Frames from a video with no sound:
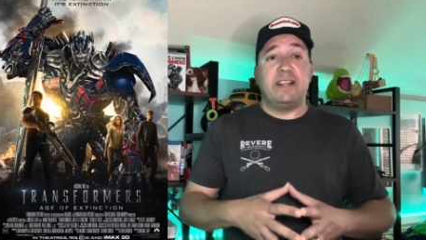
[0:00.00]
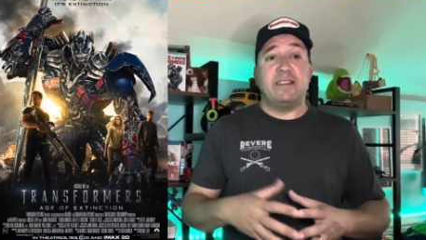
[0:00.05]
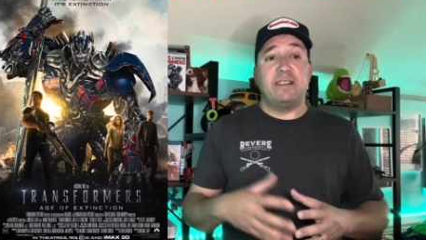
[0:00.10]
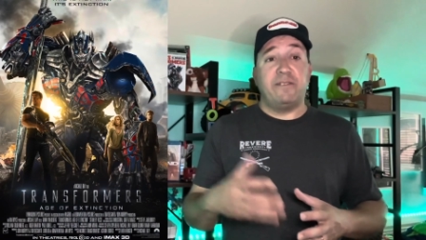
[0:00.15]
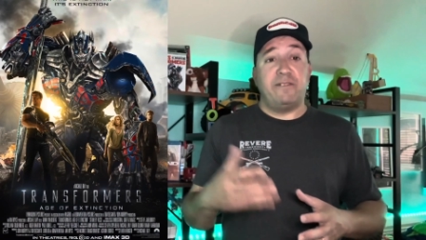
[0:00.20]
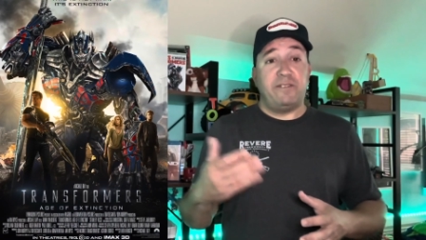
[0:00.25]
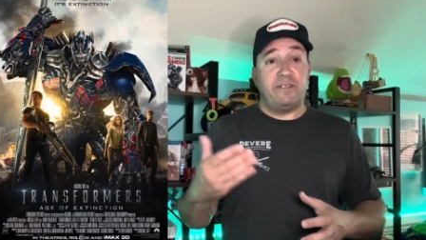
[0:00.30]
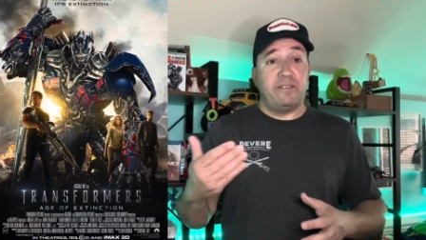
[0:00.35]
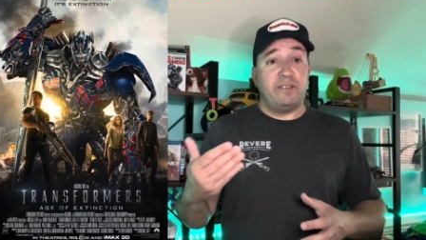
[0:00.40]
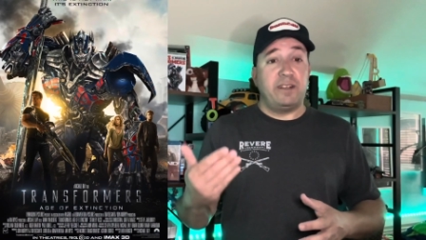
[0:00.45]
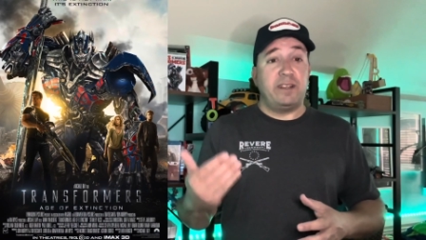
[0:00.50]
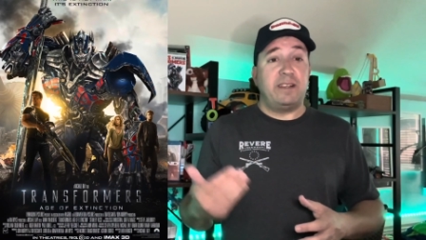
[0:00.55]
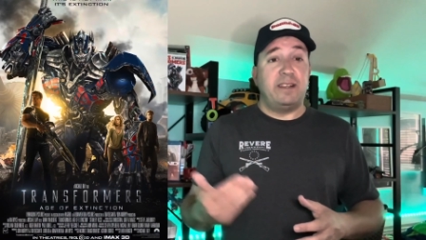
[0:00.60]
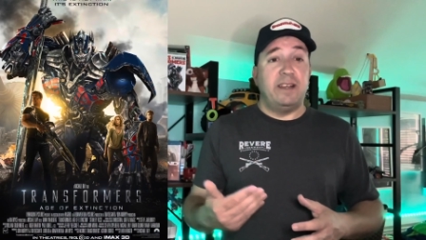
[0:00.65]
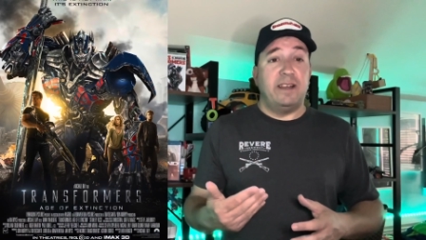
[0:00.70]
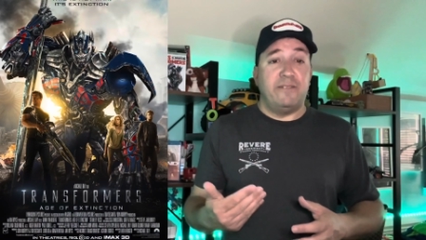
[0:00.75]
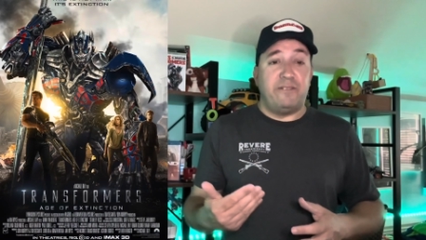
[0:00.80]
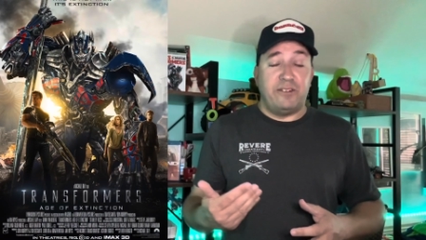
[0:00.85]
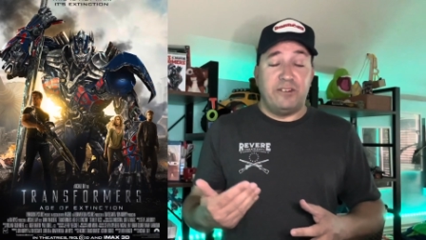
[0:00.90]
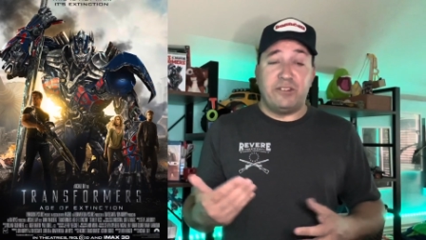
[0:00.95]
the
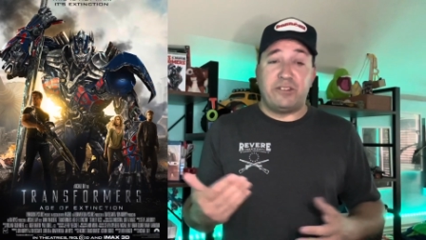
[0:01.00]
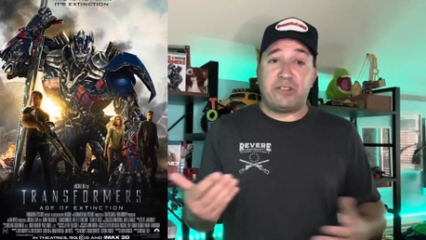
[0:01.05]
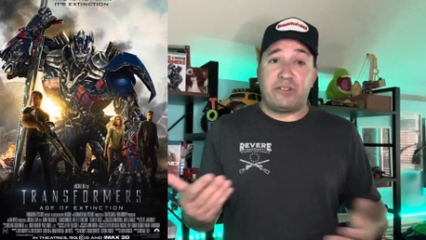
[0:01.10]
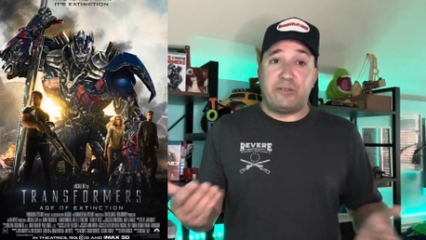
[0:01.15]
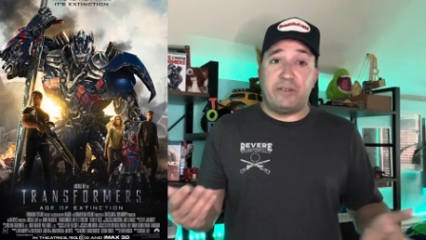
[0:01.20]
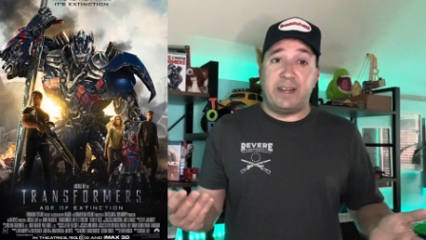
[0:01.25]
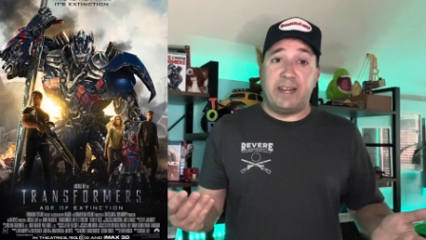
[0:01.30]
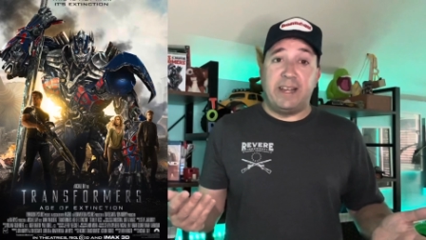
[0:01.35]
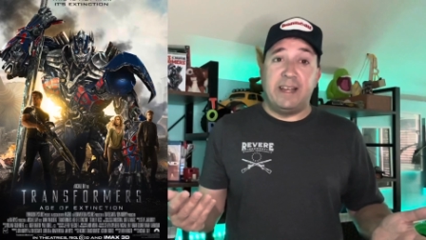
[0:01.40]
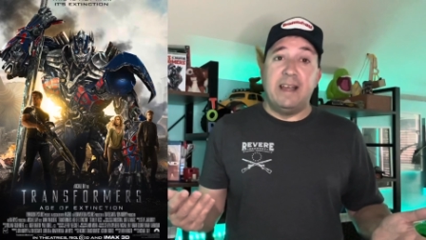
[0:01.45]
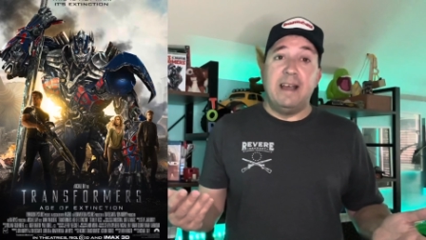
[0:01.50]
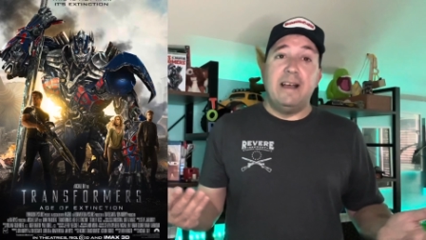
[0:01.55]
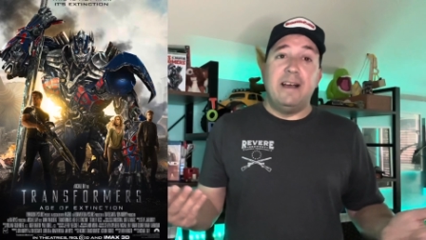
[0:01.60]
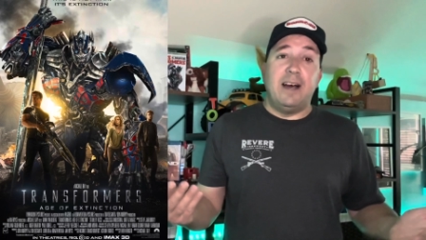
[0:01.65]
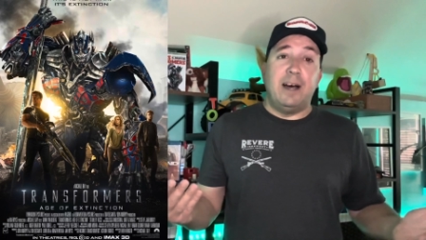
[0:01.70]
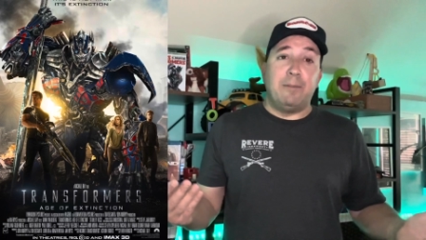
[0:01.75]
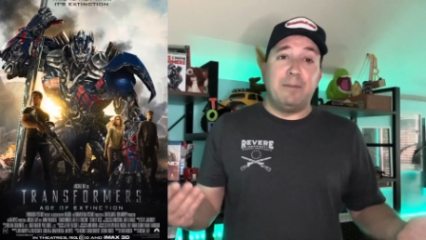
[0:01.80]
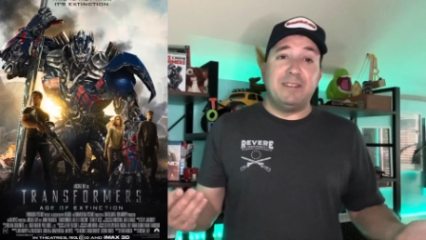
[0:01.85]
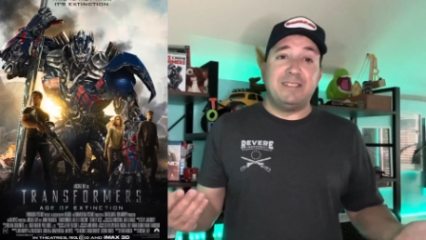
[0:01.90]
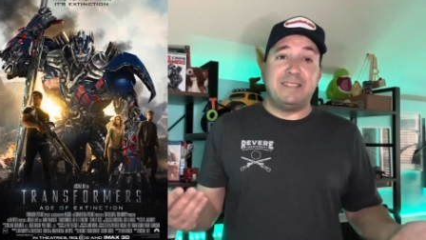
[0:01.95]
first three
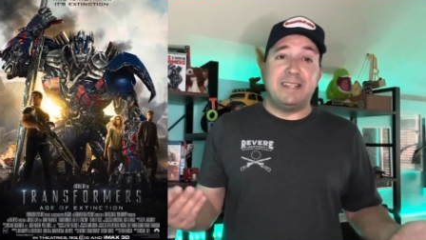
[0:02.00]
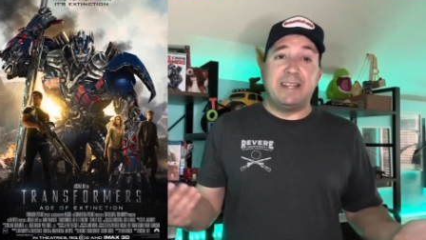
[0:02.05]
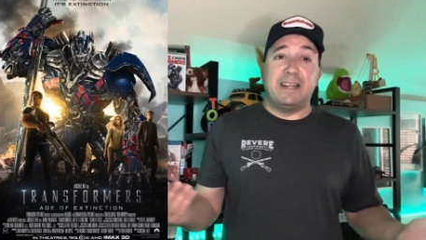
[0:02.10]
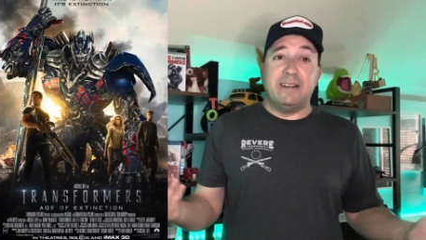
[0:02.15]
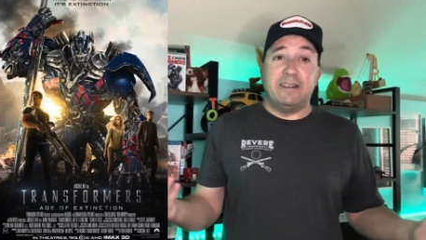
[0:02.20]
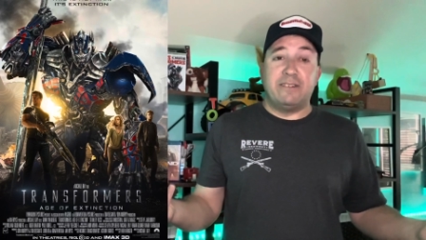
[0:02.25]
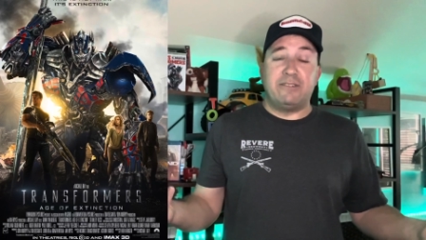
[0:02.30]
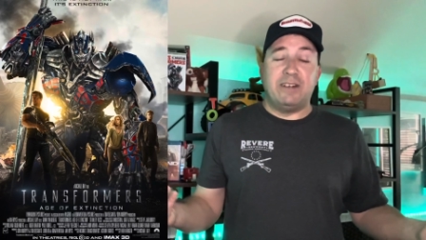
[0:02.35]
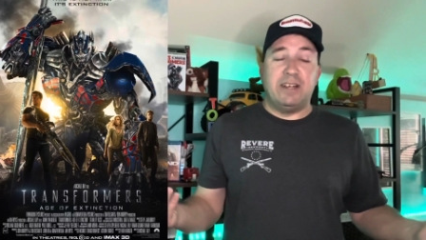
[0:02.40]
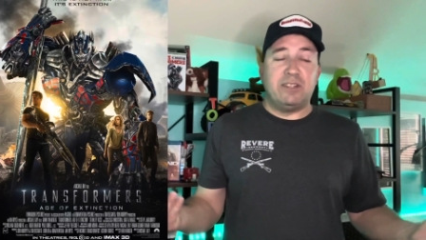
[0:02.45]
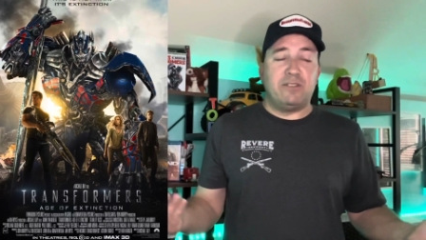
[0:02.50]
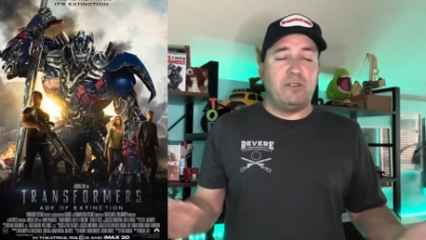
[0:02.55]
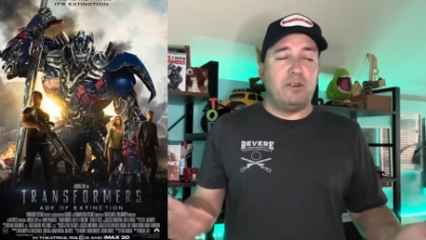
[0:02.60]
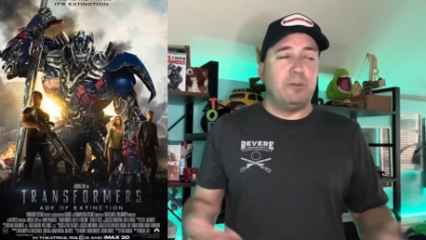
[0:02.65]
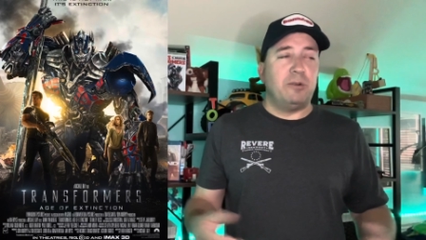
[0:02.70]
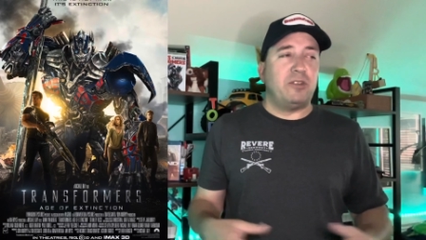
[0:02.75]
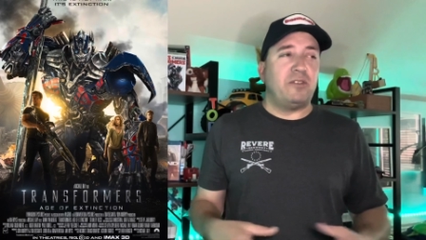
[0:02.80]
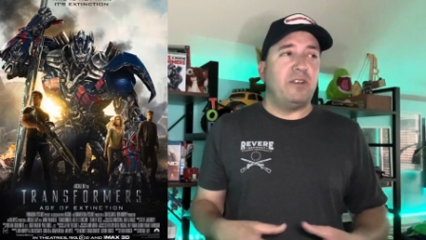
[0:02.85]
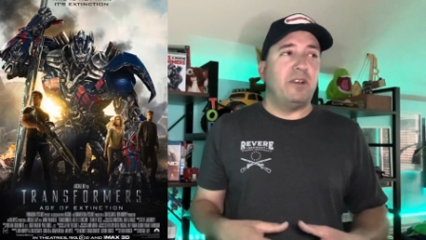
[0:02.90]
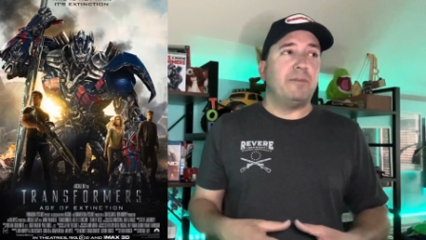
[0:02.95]
I'm listing here are
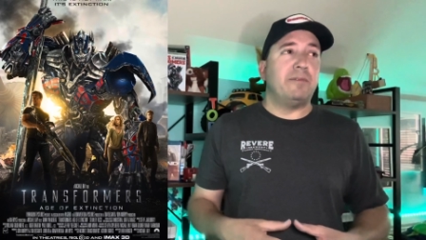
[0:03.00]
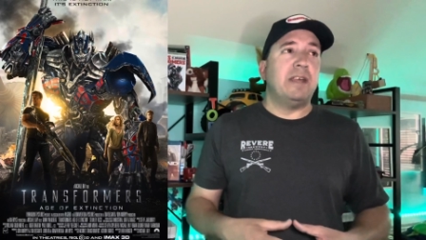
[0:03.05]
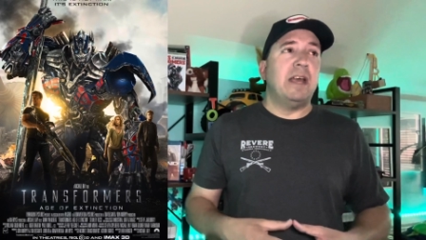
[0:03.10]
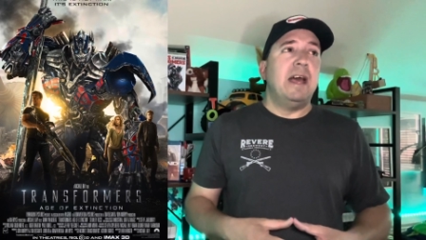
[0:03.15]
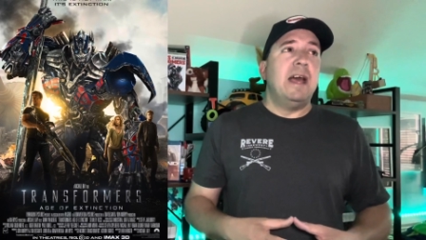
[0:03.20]
Transformers films.